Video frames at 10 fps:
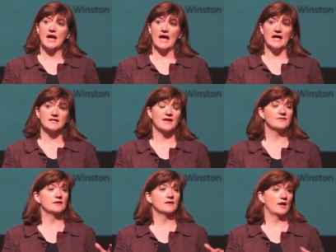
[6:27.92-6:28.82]
And
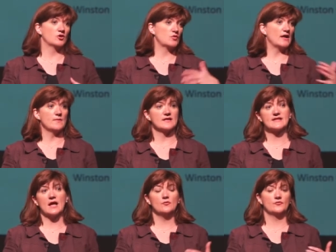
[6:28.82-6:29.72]
having trained
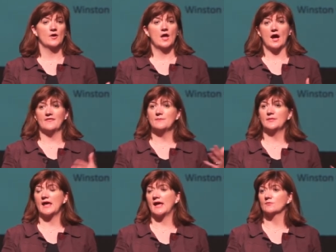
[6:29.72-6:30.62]
myself, I then
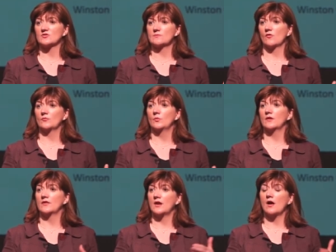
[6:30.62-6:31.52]
became
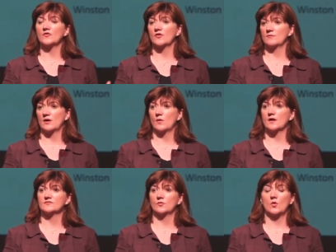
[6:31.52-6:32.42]
responsible in the last firm I
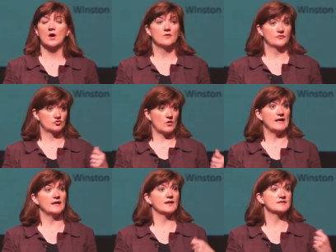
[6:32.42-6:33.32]
worked for
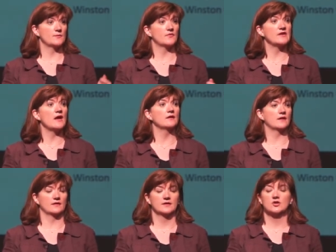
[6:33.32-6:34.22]
training some of the
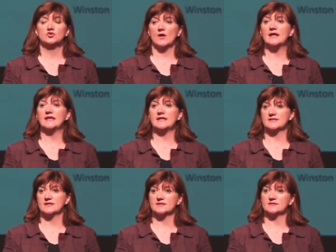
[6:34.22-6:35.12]
younger trainee
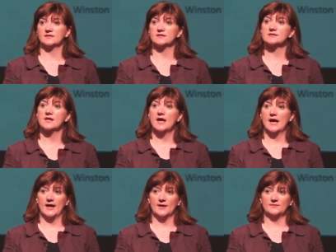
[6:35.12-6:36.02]
solicitors
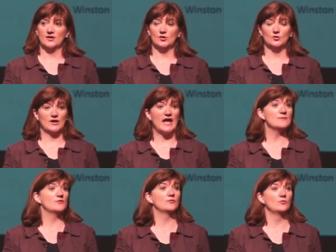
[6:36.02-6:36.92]
who
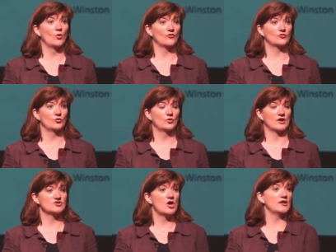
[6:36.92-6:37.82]
came in from law school
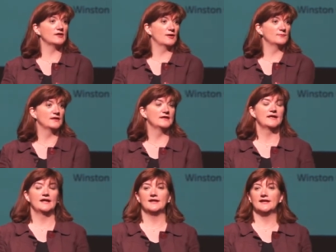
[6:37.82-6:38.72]
and turning them
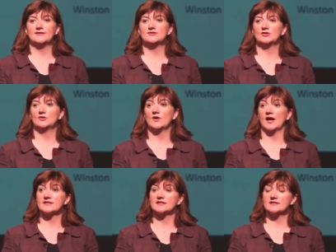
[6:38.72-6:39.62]
into
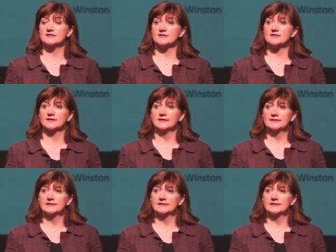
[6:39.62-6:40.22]
solicitors.